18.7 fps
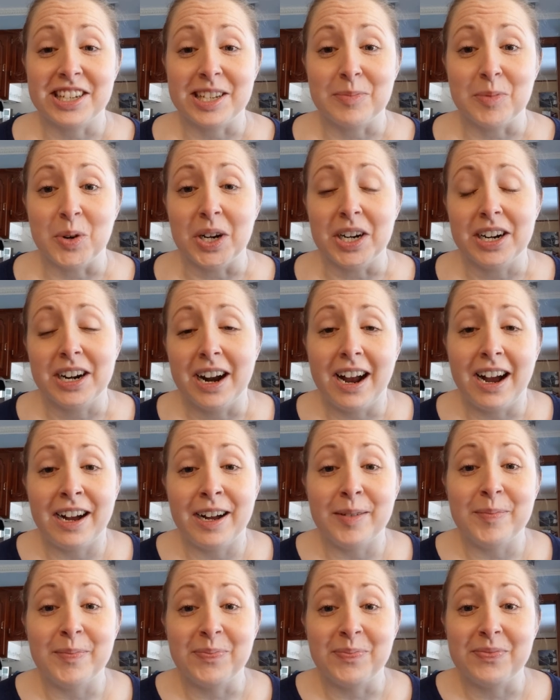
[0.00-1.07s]
anymore.
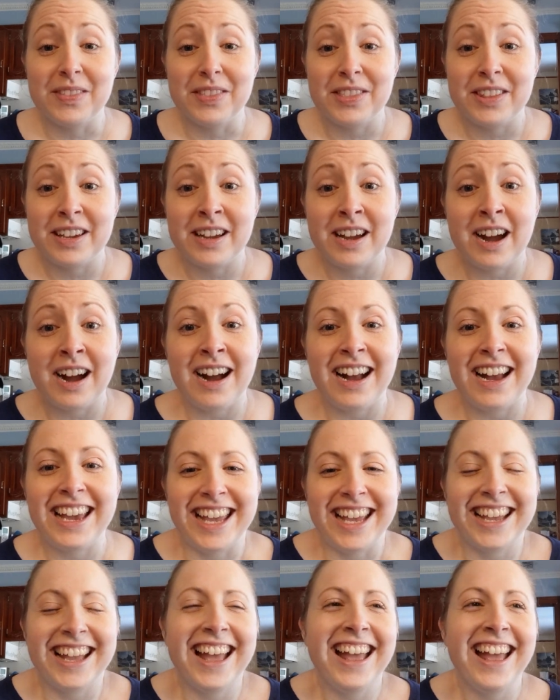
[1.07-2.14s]
The
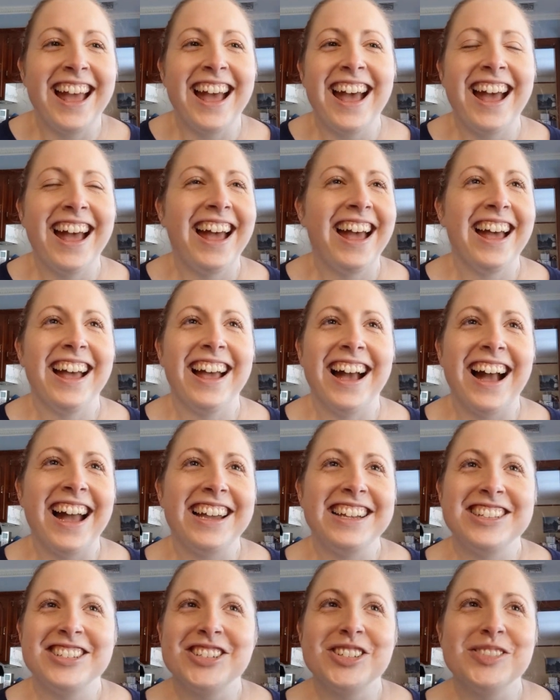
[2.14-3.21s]
guy,
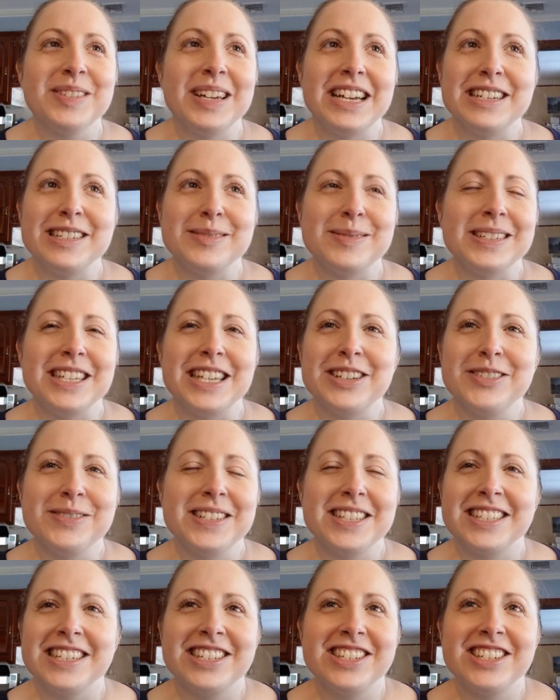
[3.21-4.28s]
I told my husband, he
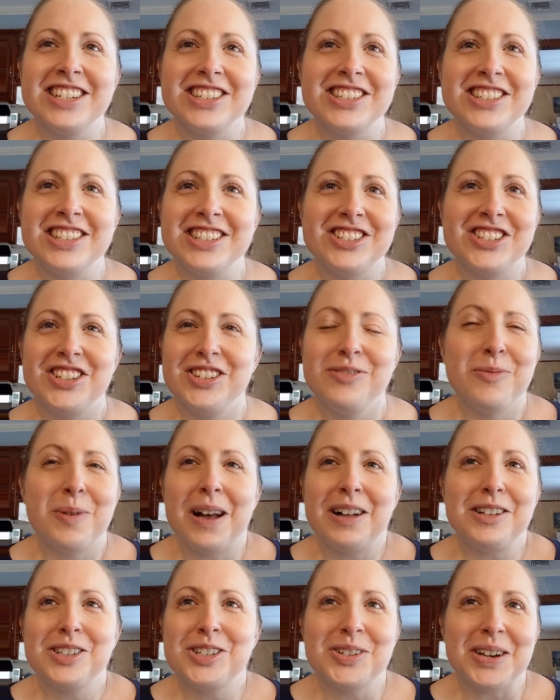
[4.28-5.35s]
was such a good,
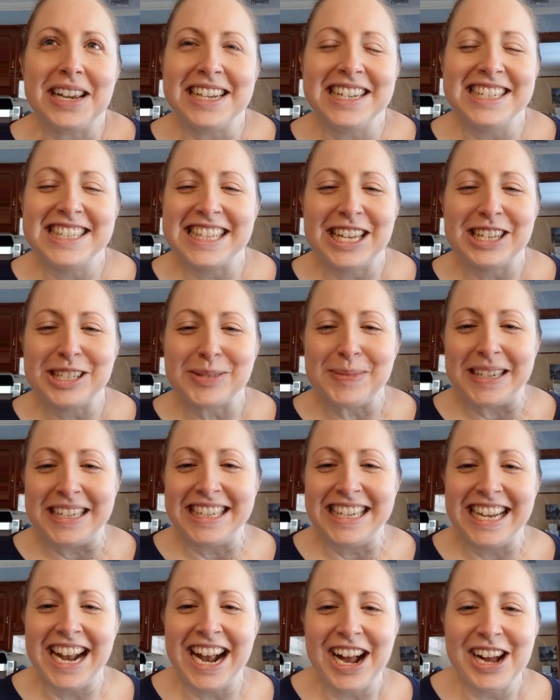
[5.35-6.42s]
well-trained
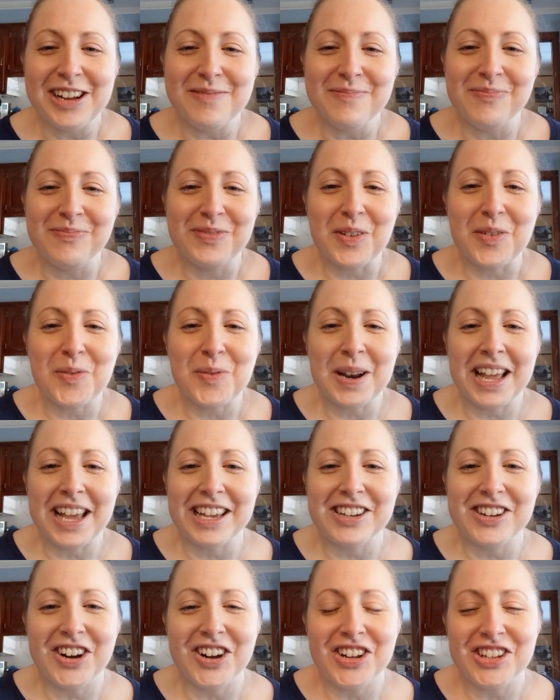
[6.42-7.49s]
salesman. When I
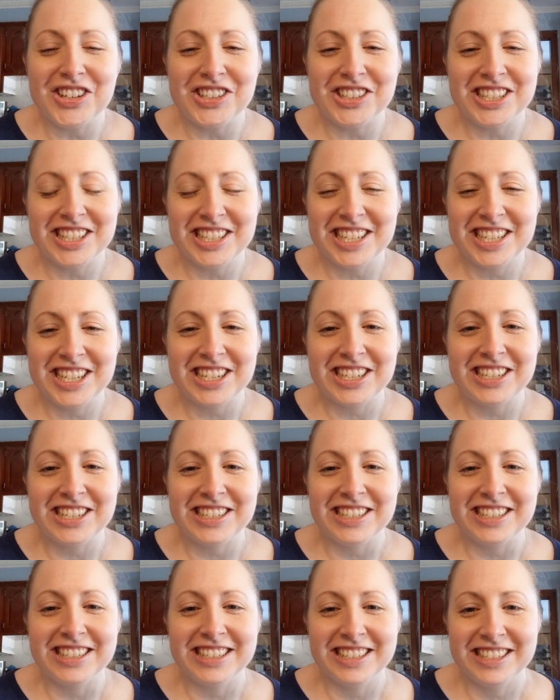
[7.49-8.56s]
called
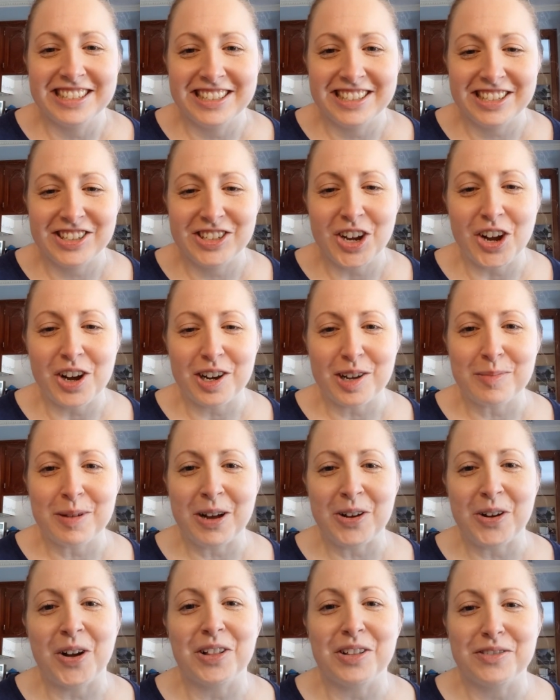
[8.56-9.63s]
to talk
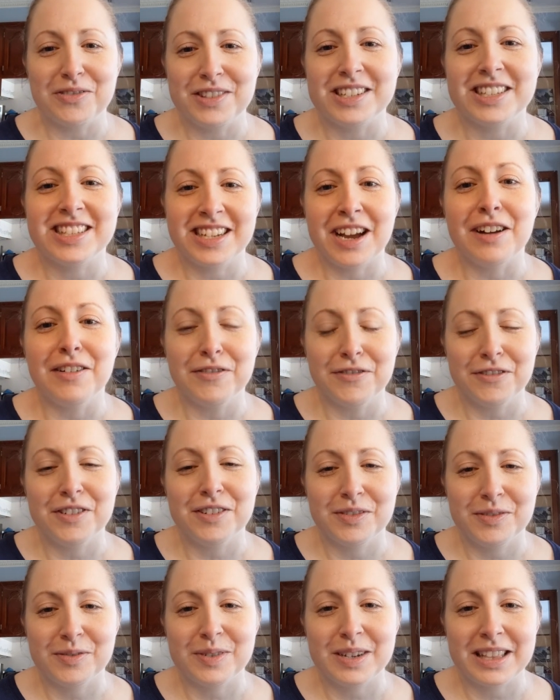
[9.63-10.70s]
about all of this stuff
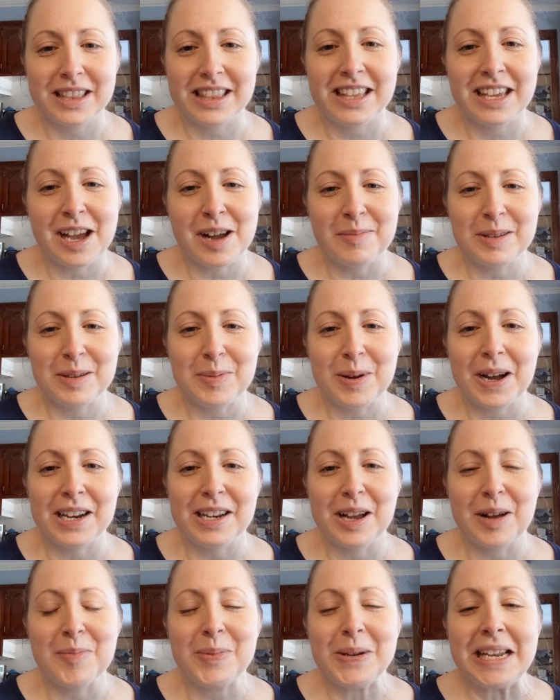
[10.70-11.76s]
with the
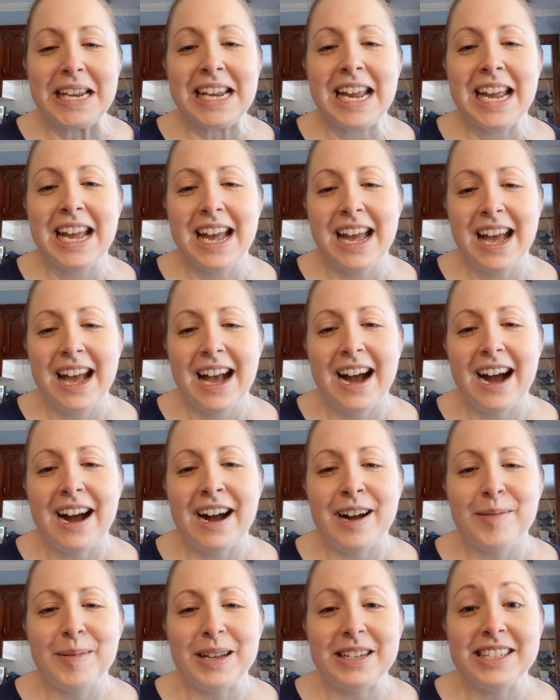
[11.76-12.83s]
Omnipod company,
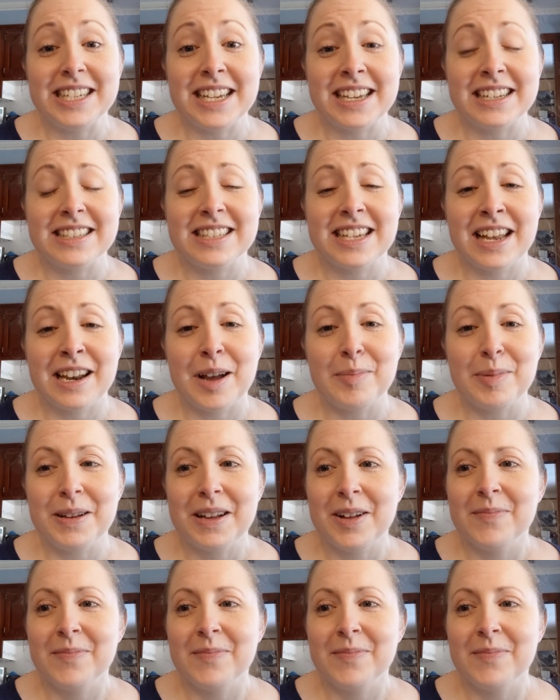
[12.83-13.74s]
and to get set up,